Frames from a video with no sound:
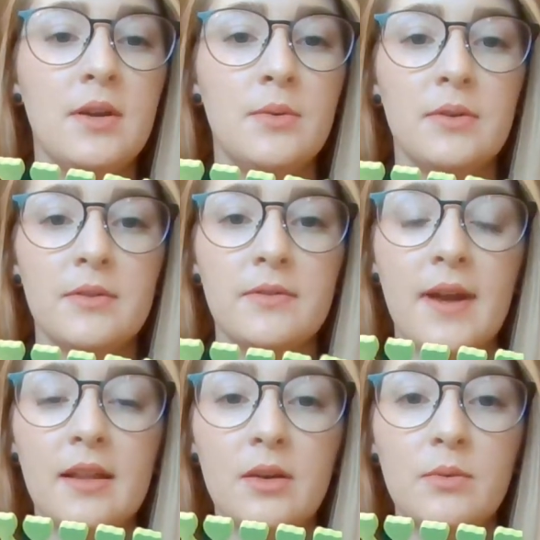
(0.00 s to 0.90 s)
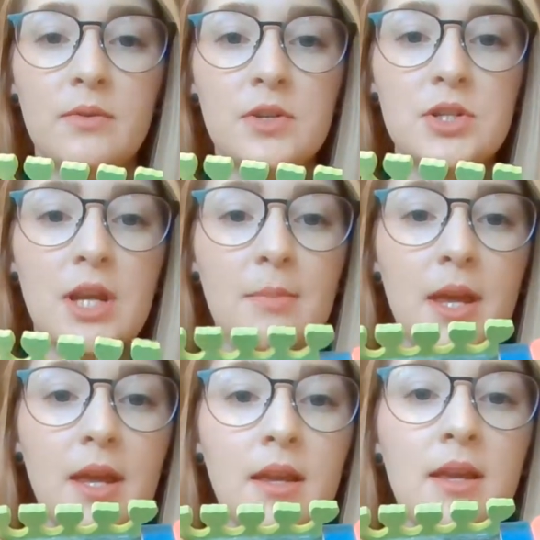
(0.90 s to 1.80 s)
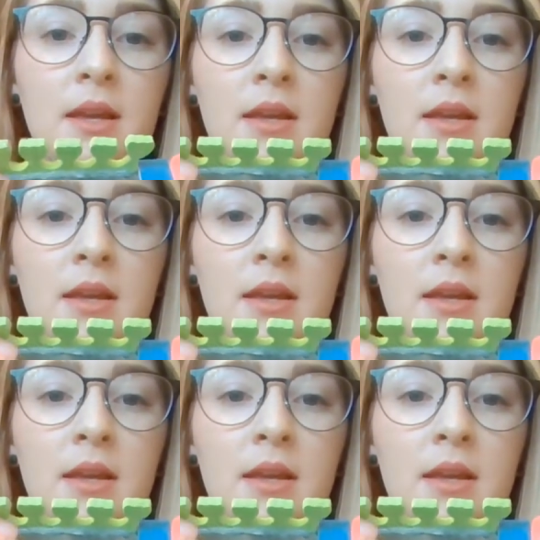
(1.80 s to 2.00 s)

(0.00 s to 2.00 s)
one for filing, one for shaping,